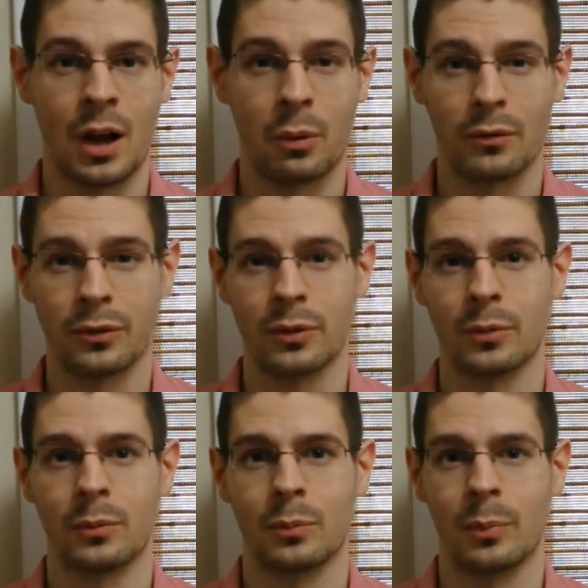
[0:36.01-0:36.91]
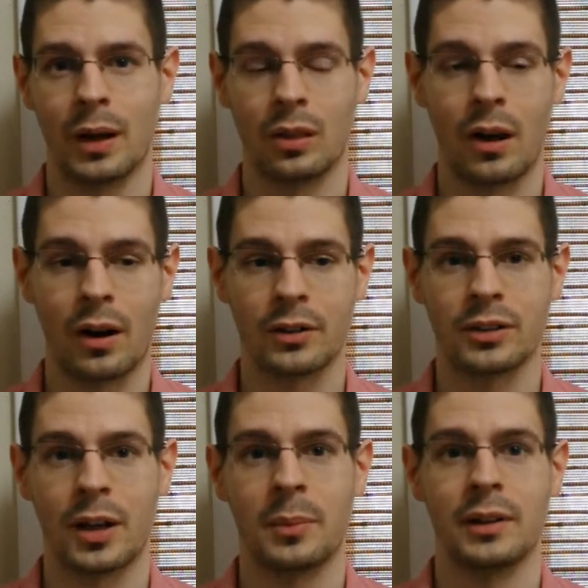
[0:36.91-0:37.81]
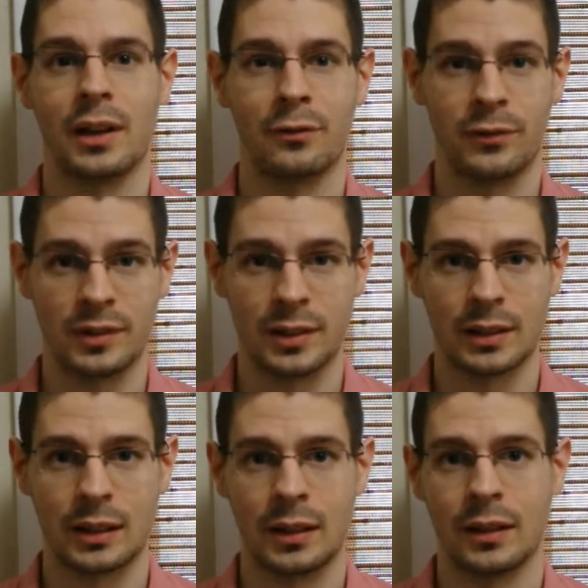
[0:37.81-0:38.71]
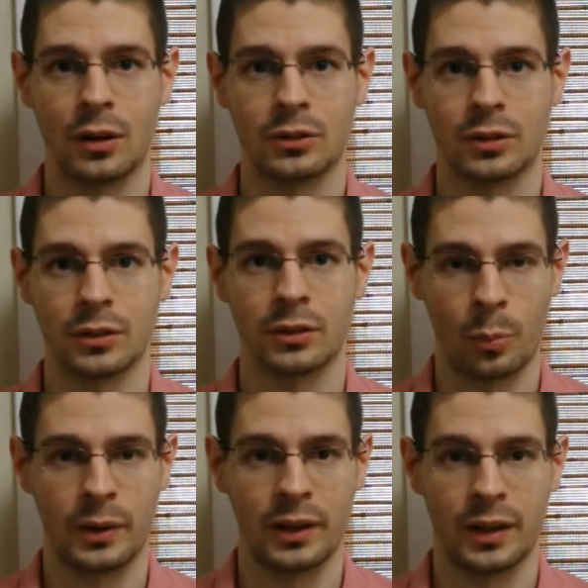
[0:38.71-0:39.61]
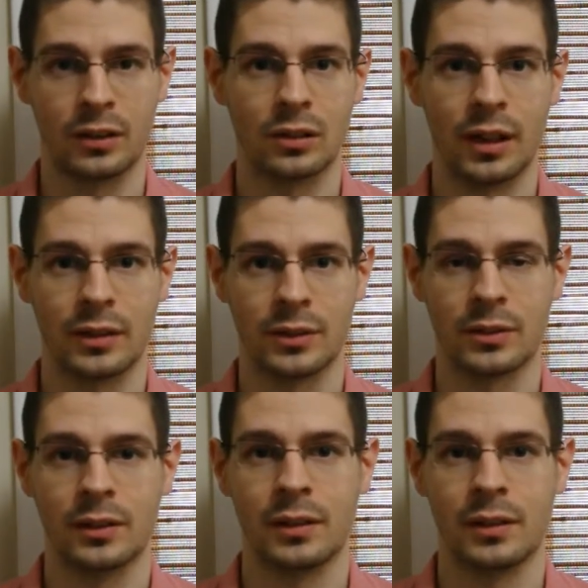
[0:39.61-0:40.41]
However, by large, I mean a physically larger opening in your lens.